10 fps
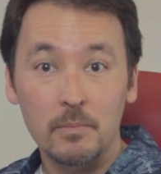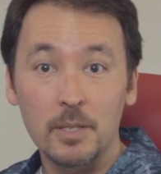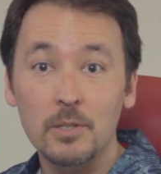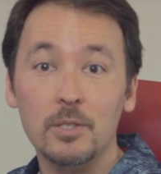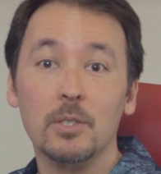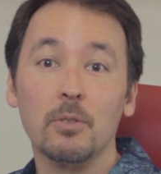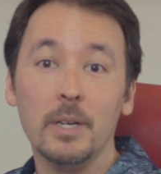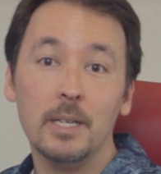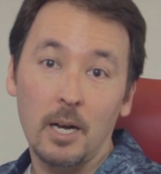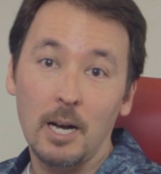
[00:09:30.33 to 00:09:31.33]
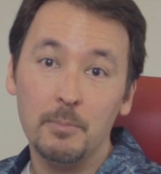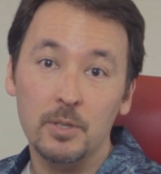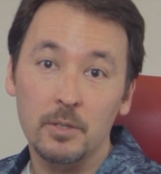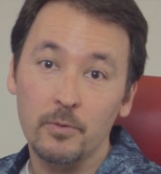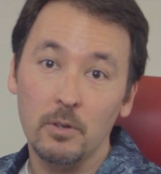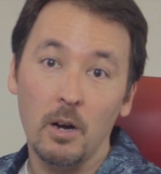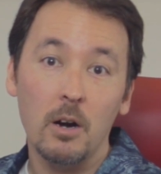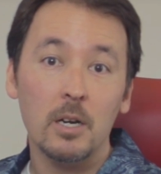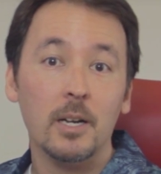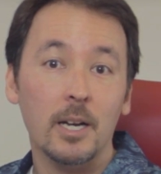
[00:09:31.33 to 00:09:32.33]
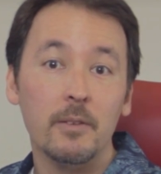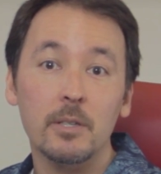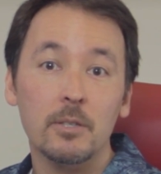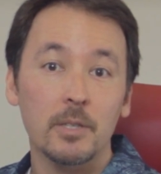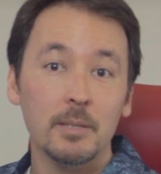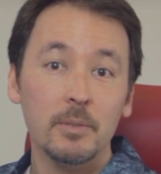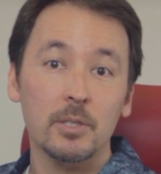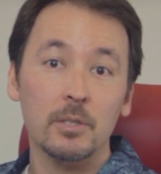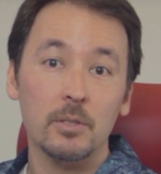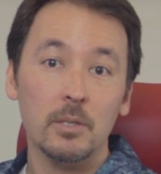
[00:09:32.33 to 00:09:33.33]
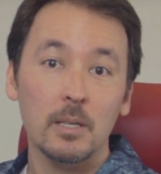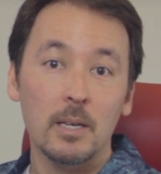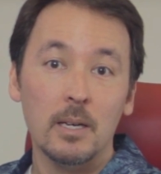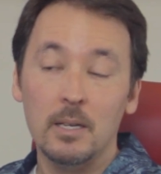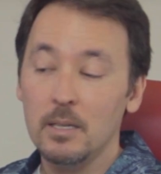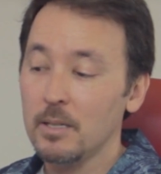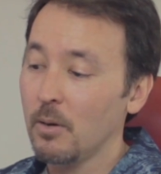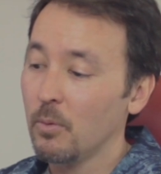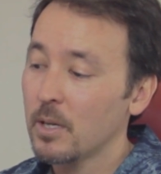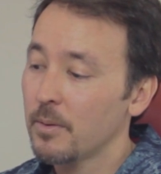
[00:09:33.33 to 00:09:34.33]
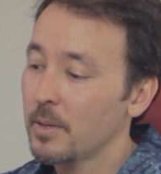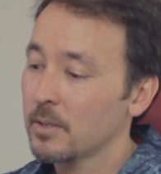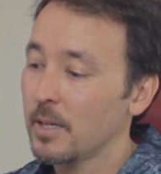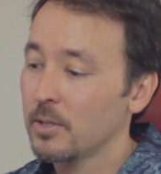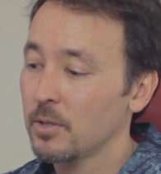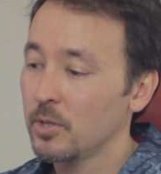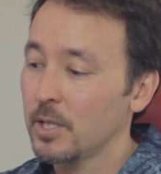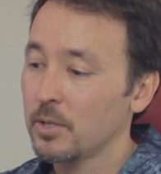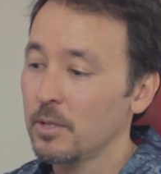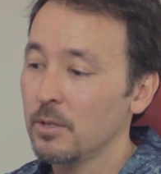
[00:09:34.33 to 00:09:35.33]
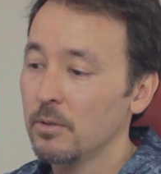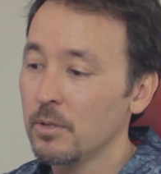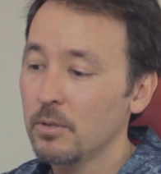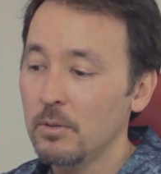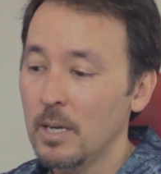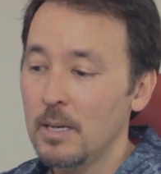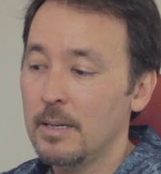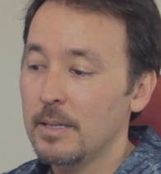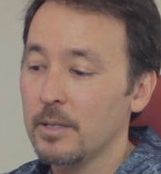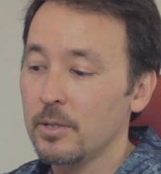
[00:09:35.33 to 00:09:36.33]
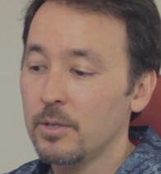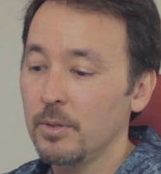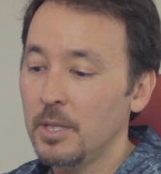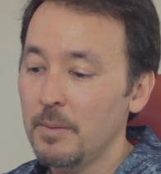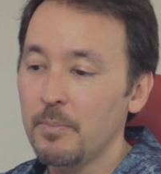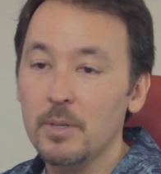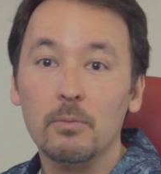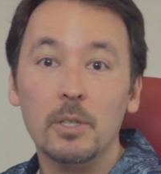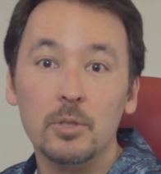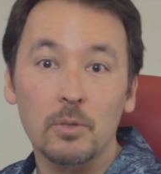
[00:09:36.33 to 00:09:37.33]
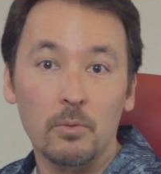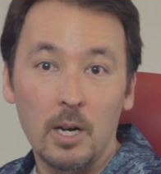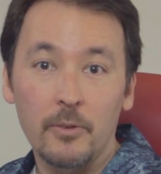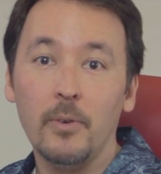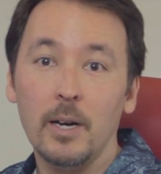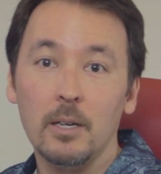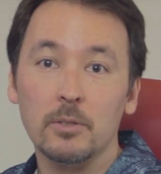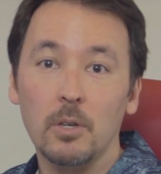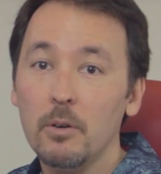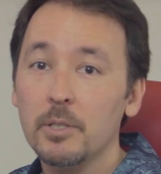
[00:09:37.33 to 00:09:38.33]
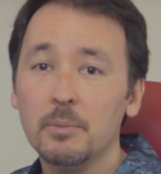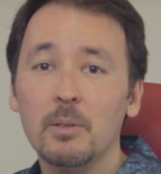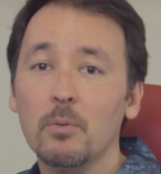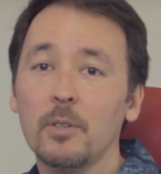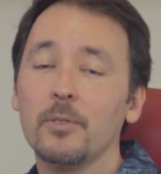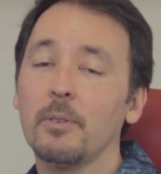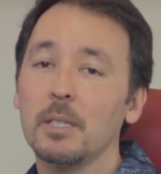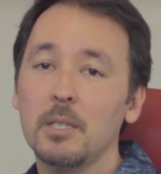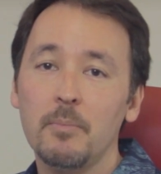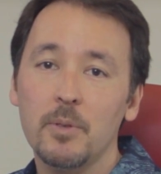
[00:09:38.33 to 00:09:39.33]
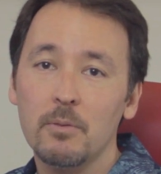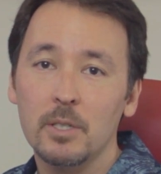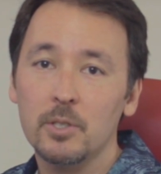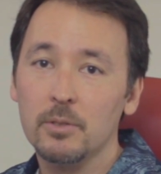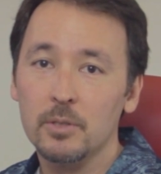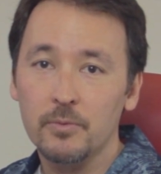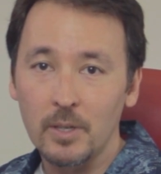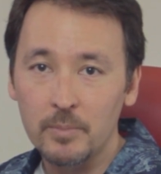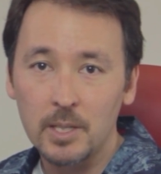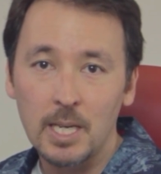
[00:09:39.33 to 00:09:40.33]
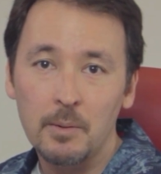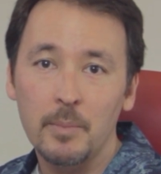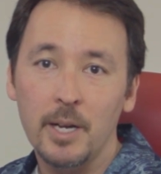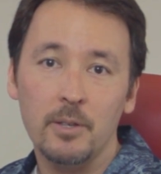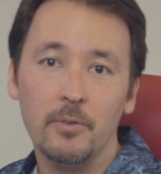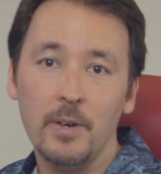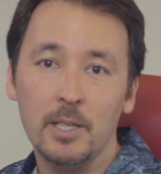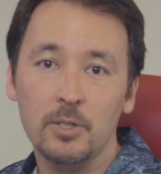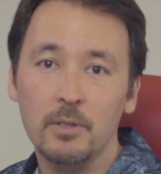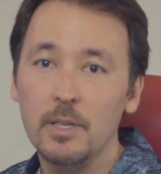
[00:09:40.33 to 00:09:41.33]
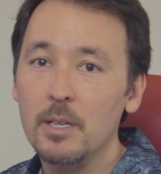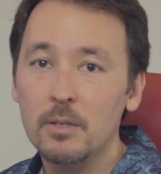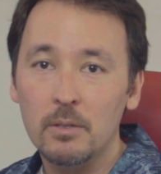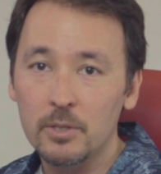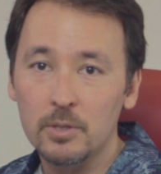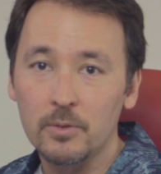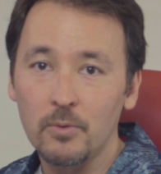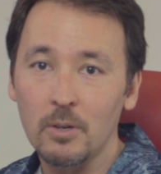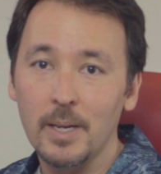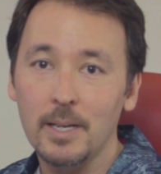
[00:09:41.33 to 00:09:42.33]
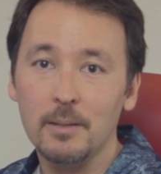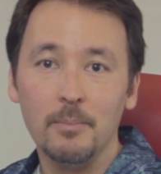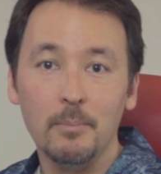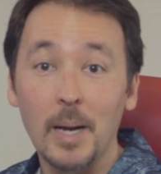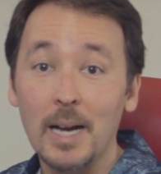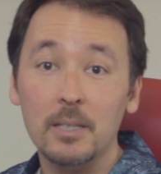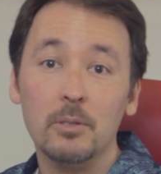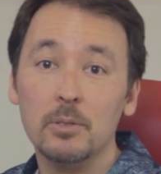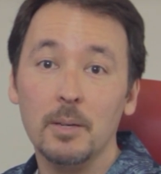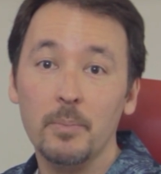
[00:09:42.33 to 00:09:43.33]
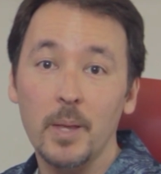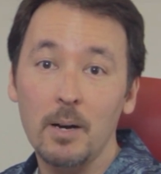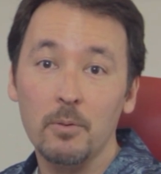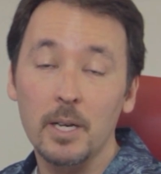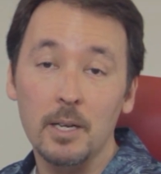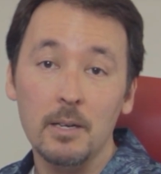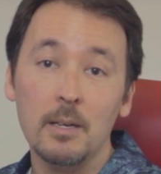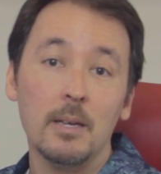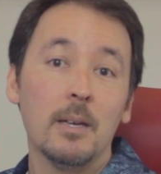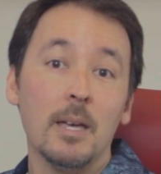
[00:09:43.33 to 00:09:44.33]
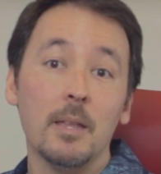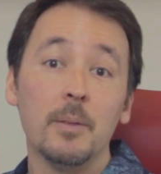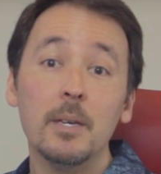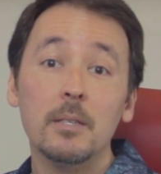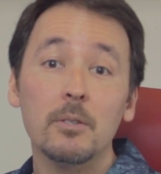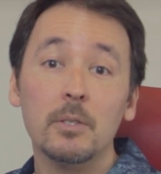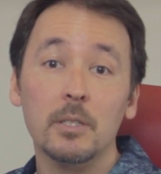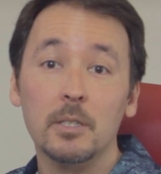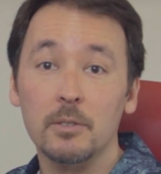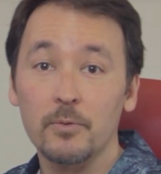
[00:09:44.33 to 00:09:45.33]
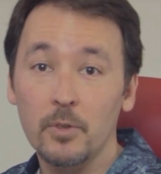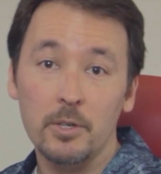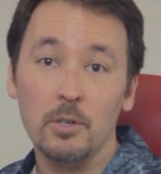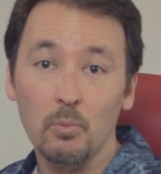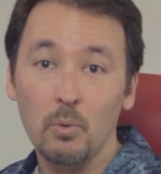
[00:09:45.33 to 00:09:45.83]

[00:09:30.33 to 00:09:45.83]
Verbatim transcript: This is a great option for archiving your images. Now, one of the things I suggest that you do is to keep the original RAW files. Always in my workflow, I keep the originals from the camera manufacturer in the original format, back those up that way, and then you can convert your